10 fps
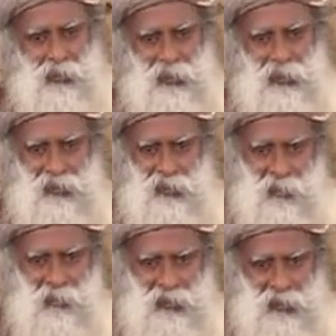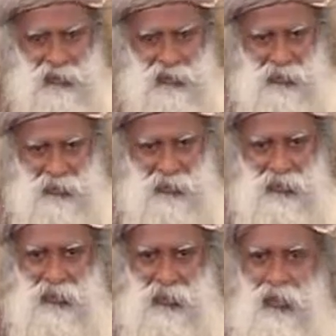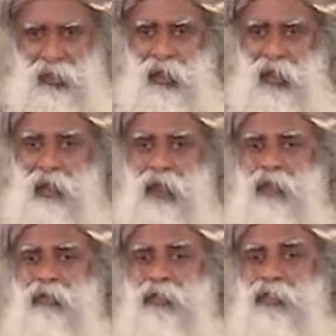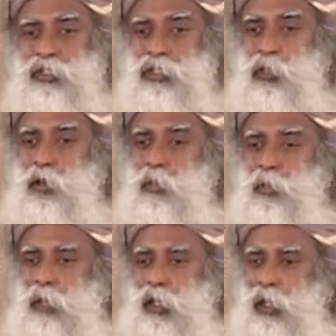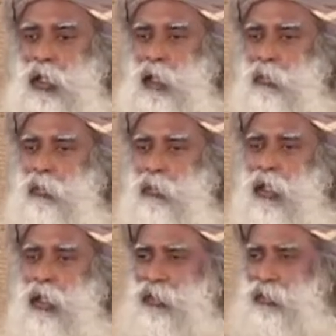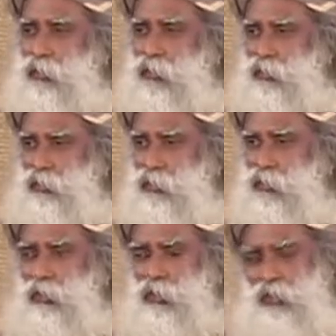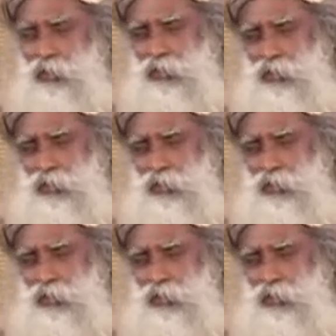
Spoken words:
work has not been done and we're just hoping it'll happen by accident. It